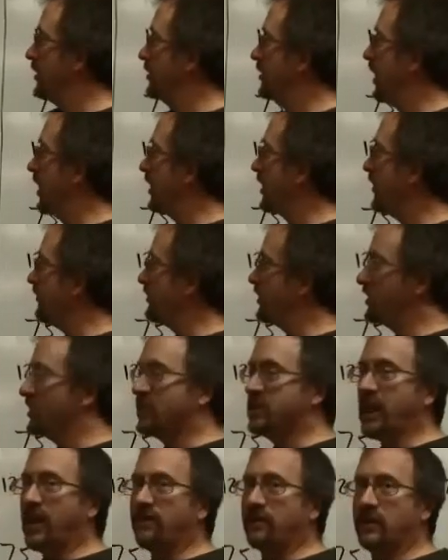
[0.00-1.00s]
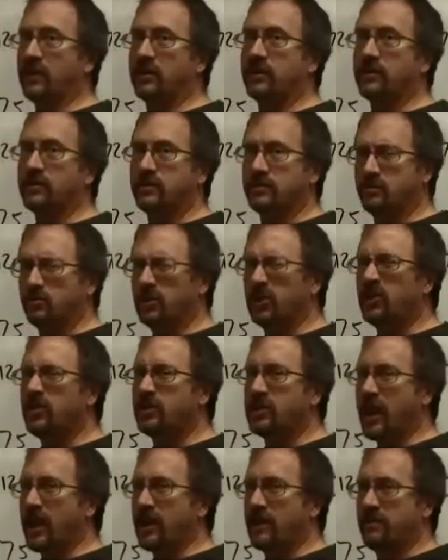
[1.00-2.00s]
That'll give us 7. We'll use
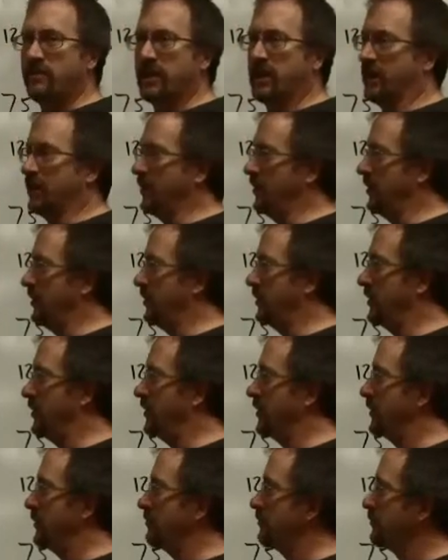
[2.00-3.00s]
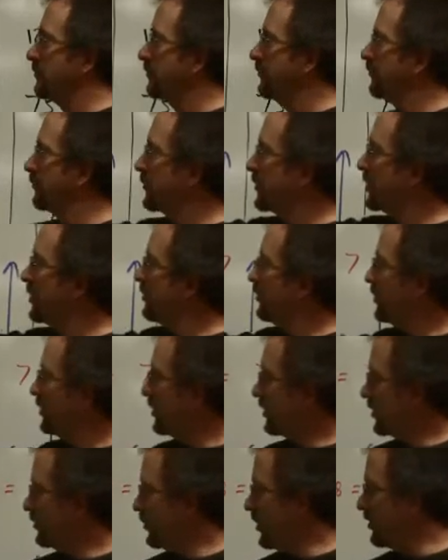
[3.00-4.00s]
that in a minute. We
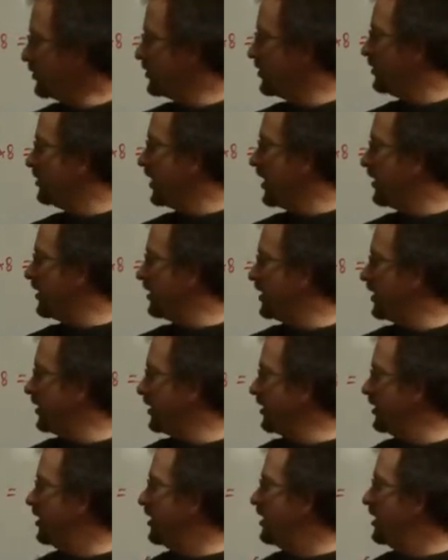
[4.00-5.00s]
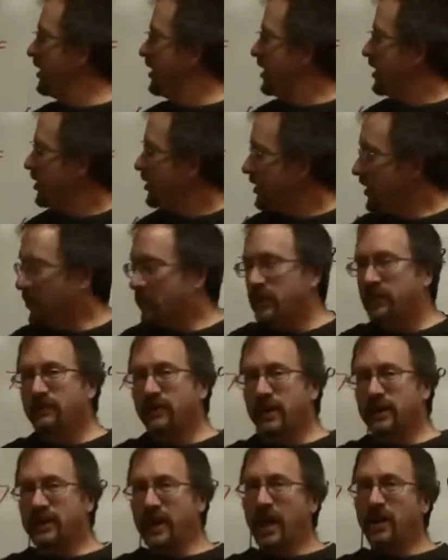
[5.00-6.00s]
took the 102 down here, now we
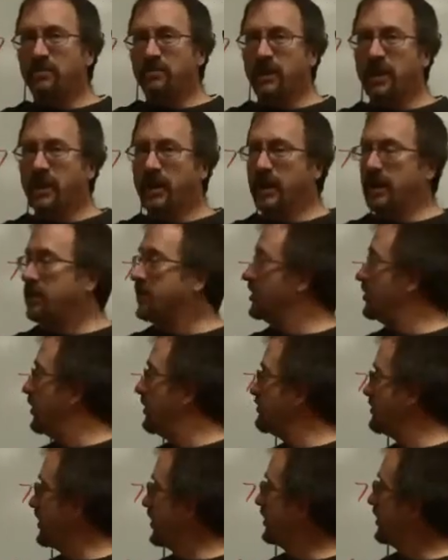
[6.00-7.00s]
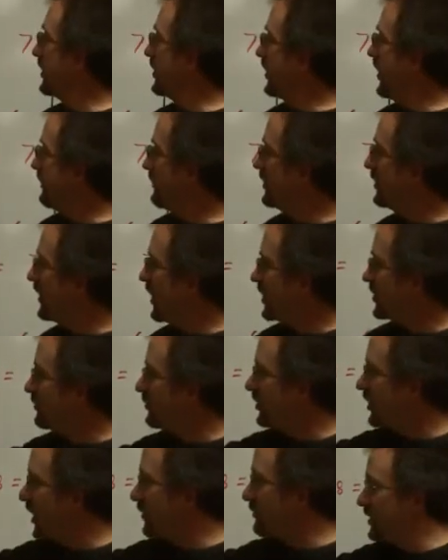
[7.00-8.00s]
divide that by 8. So everything to the left of the
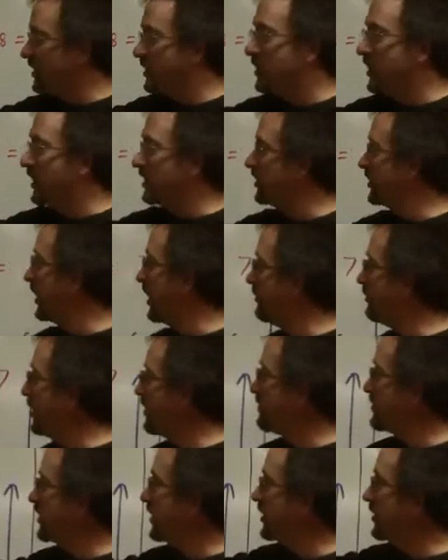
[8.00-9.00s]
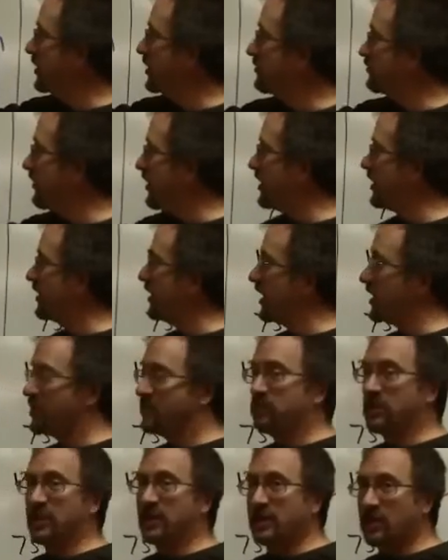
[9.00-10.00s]
decimal to the next step, everything to the right of the
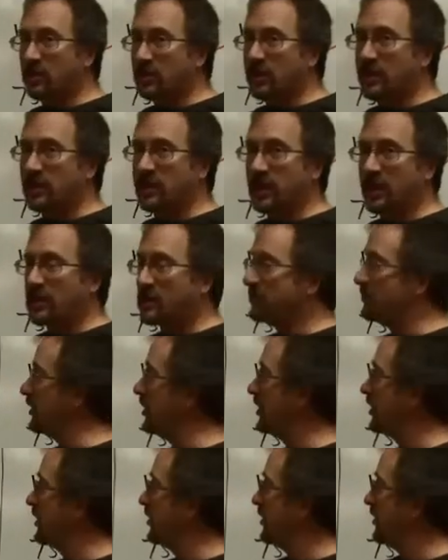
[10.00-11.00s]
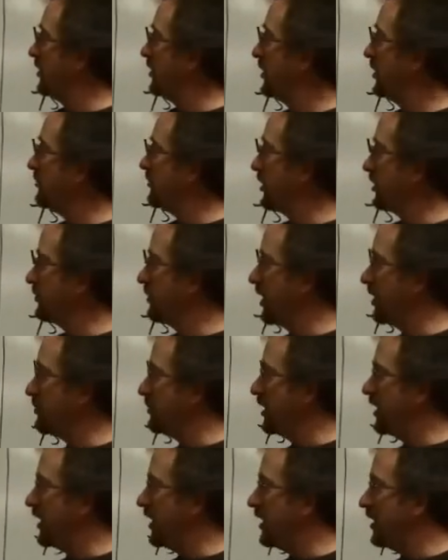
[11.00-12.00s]
decimal, including the decimal, you multiply it by
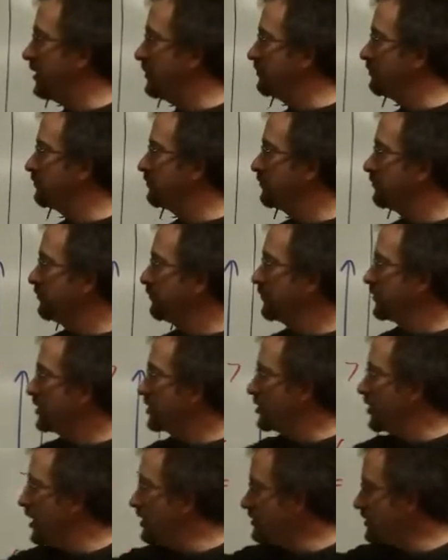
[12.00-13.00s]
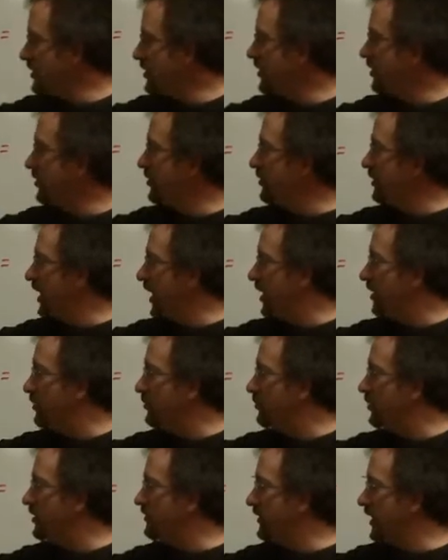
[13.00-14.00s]
8. So 102 now,
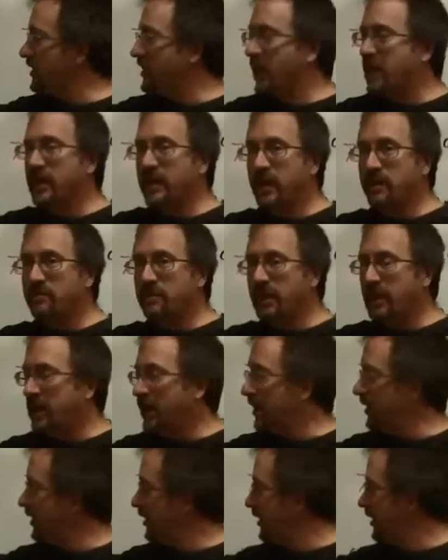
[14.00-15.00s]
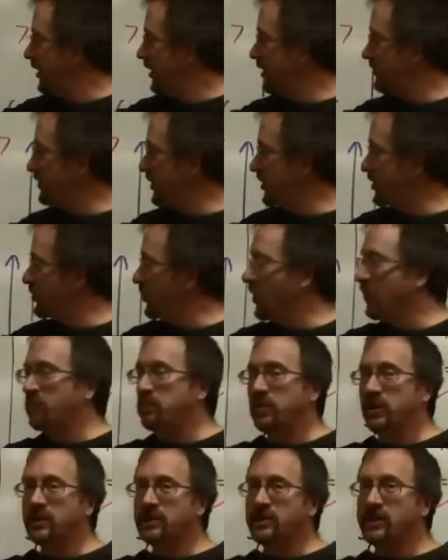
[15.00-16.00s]
we divide that again by 8, gives us
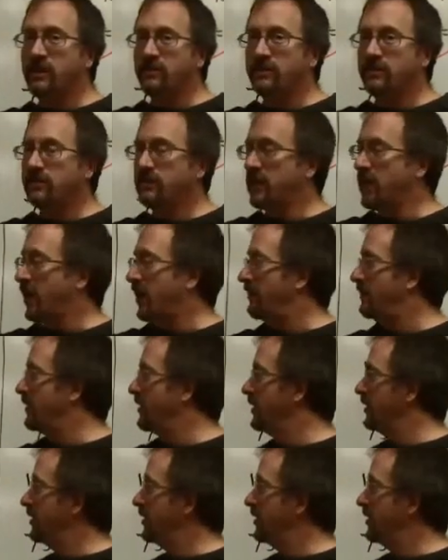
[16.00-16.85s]
12.75.